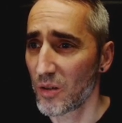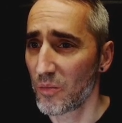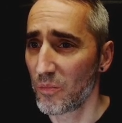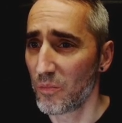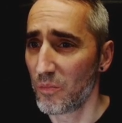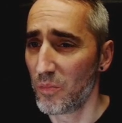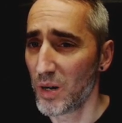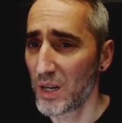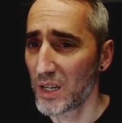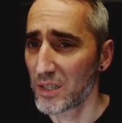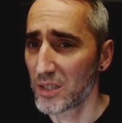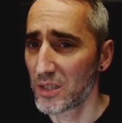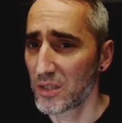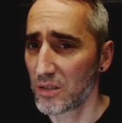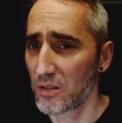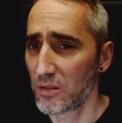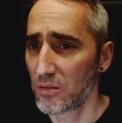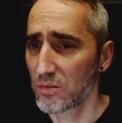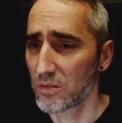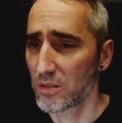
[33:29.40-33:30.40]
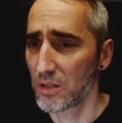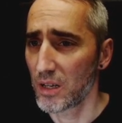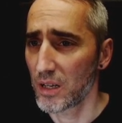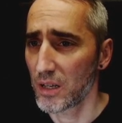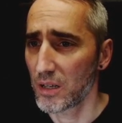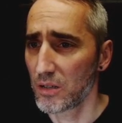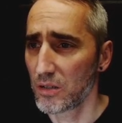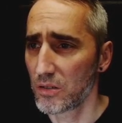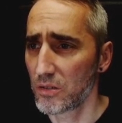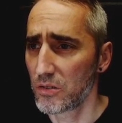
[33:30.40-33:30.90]
but it looks like
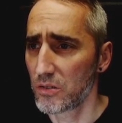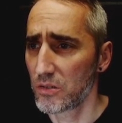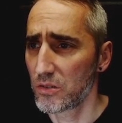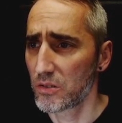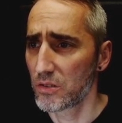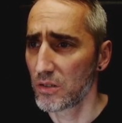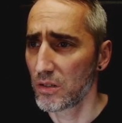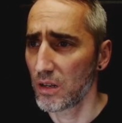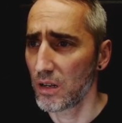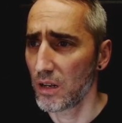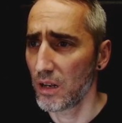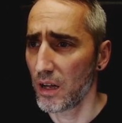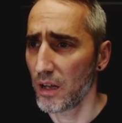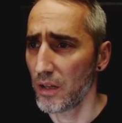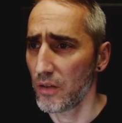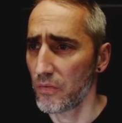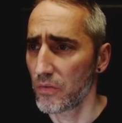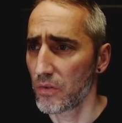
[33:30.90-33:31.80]
it is still alive,